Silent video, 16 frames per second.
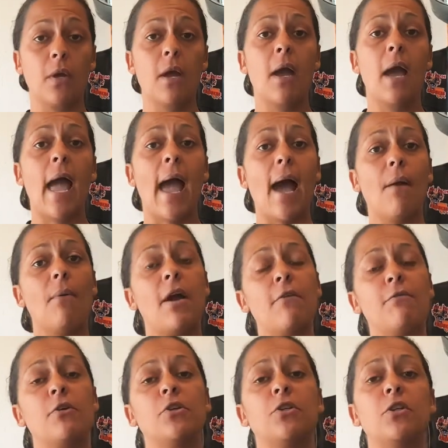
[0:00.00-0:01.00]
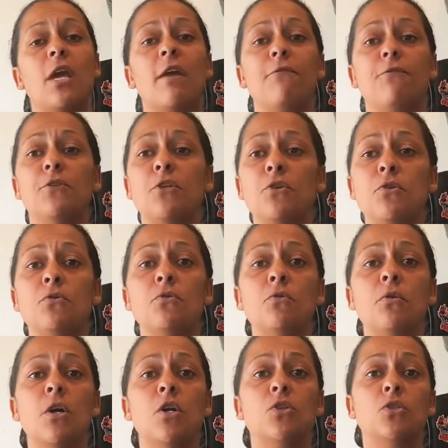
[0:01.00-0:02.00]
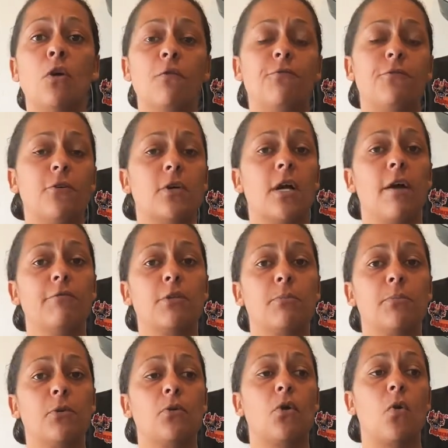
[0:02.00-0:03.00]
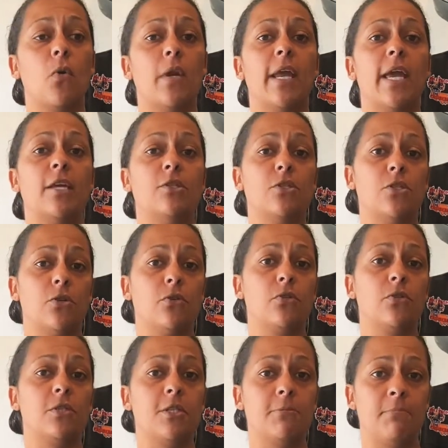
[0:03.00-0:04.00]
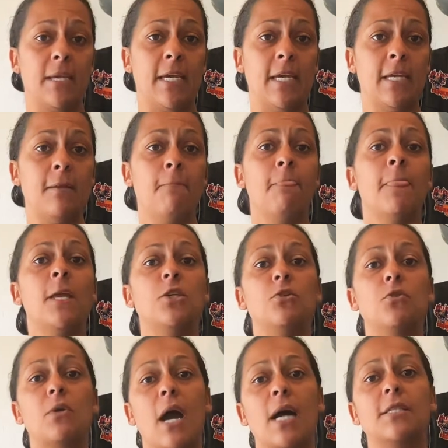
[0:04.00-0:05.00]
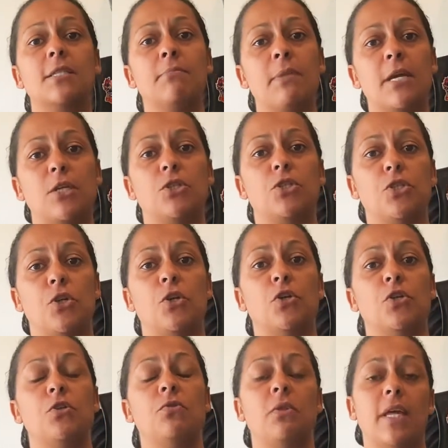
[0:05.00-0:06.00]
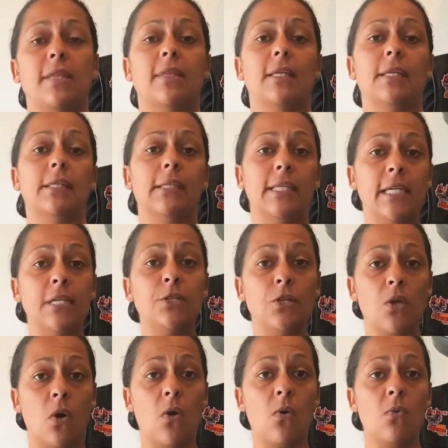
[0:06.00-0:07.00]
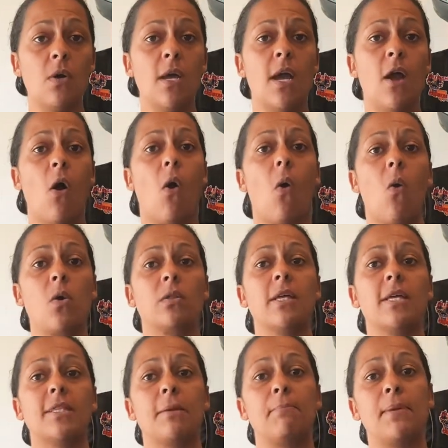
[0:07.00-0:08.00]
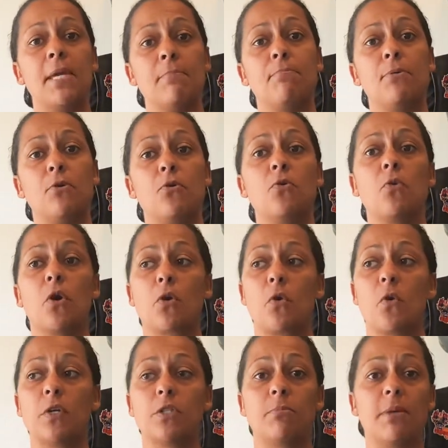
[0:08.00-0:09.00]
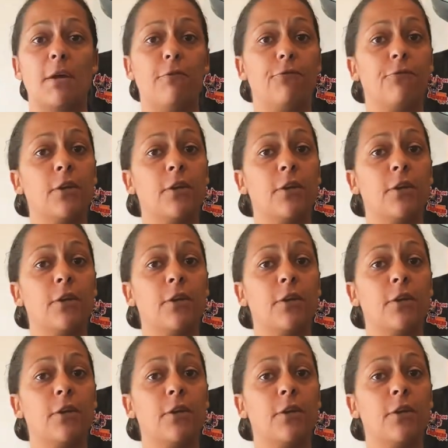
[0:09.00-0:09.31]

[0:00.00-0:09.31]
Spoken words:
However, if you don't feel comfortable going a certain speed, you got to make sure you let the lead know, or let the people who are going to be in front of